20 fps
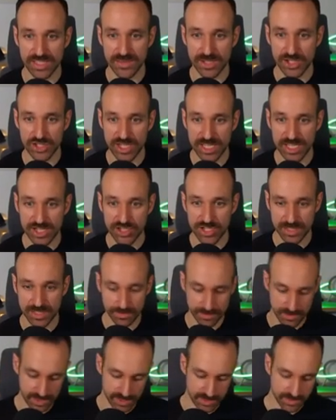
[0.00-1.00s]
If I change
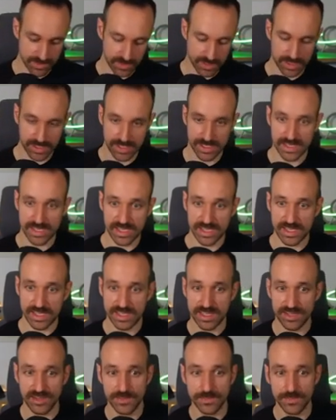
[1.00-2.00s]
something in
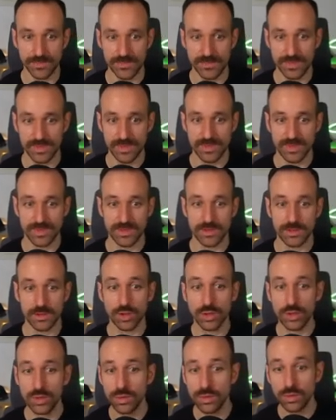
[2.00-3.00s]
here,
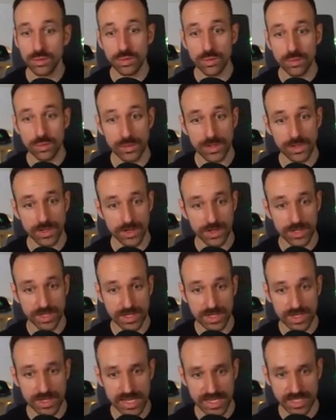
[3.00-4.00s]
ooh, we're not
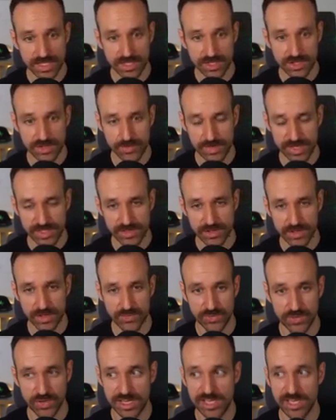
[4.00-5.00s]
connected to my
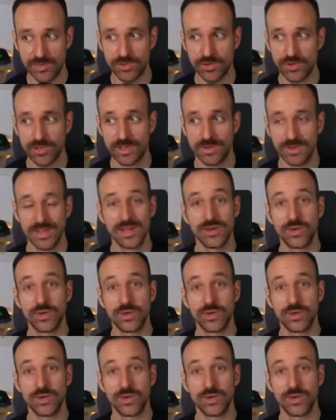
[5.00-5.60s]
server anymore.